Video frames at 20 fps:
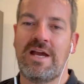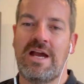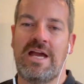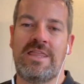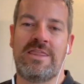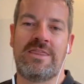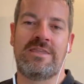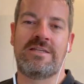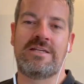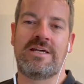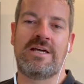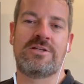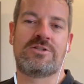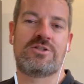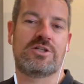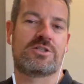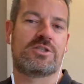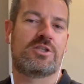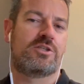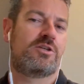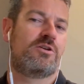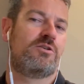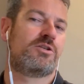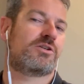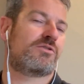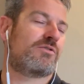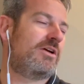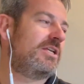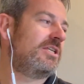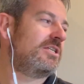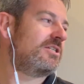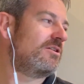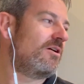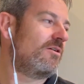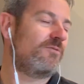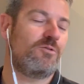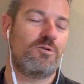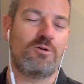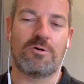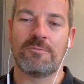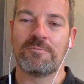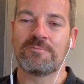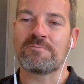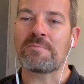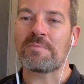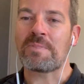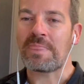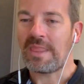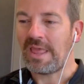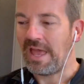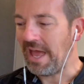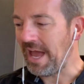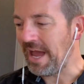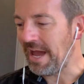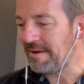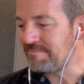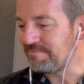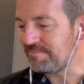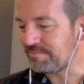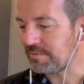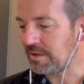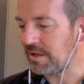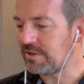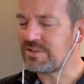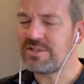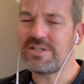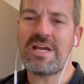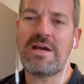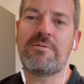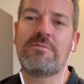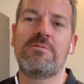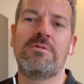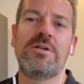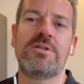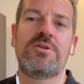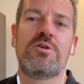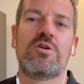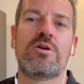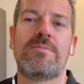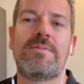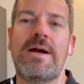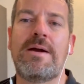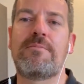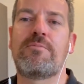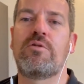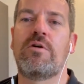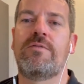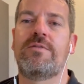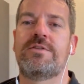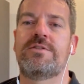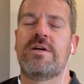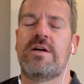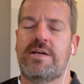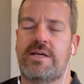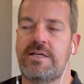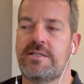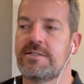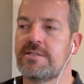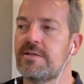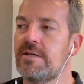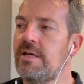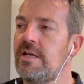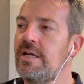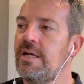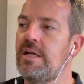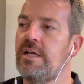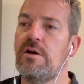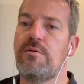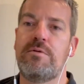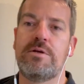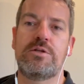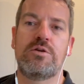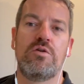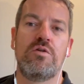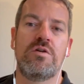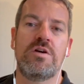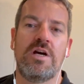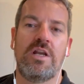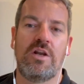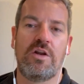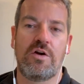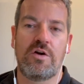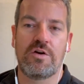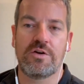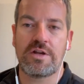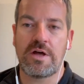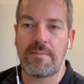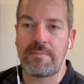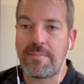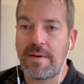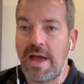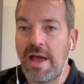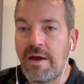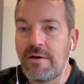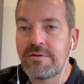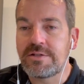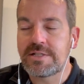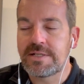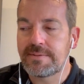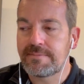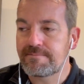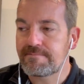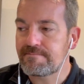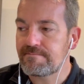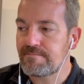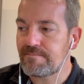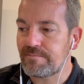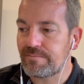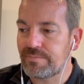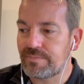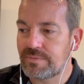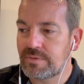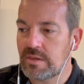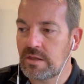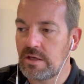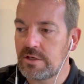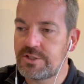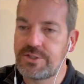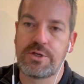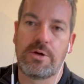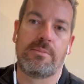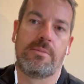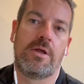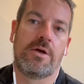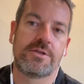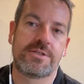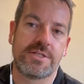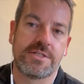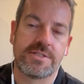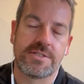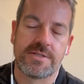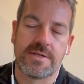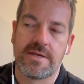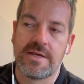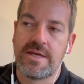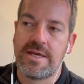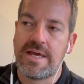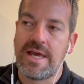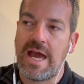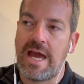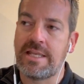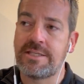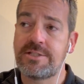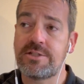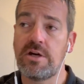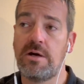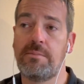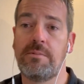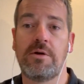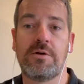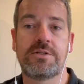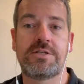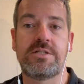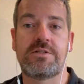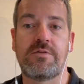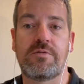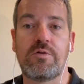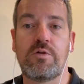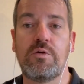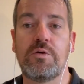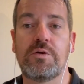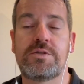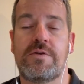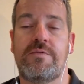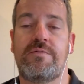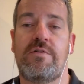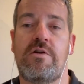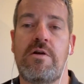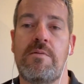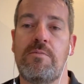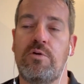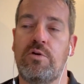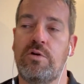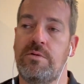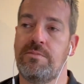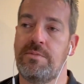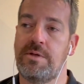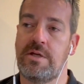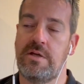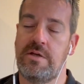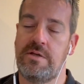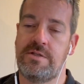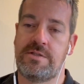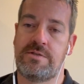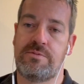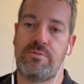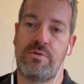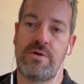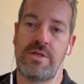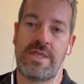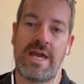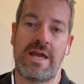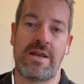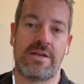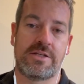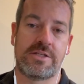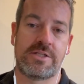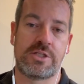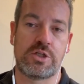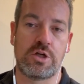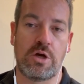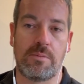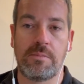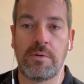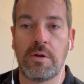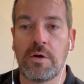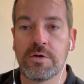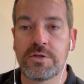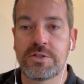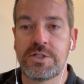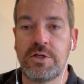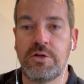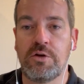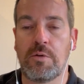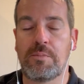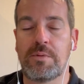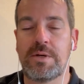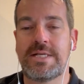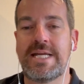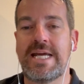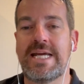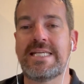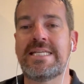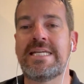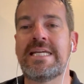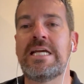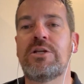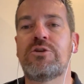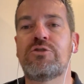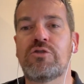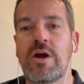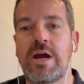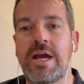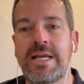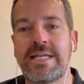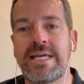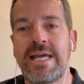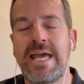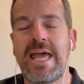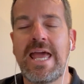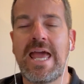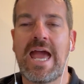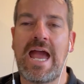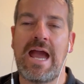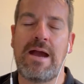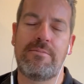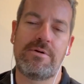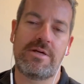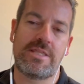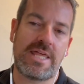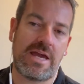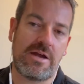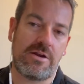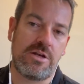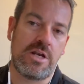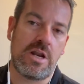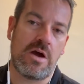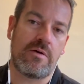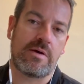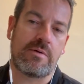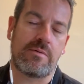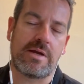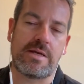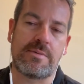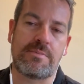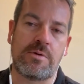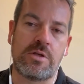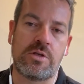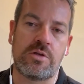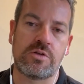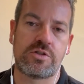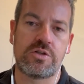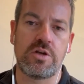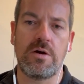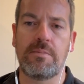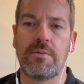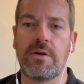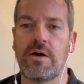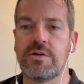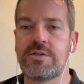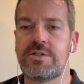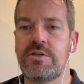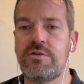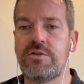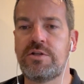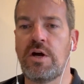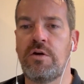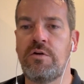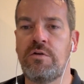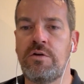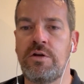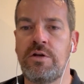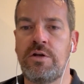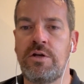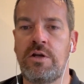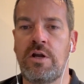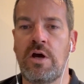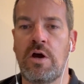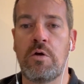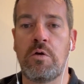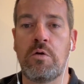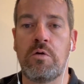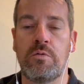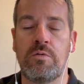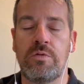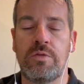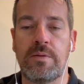and just the two screens, not four. So we want to talk about profit targets. You know, we talk a lot about stop losses, and stop losses, of course, are very important, because without a stop loss, you're not protecting your trade. And without knowing where you're putting your stop loss, you don't know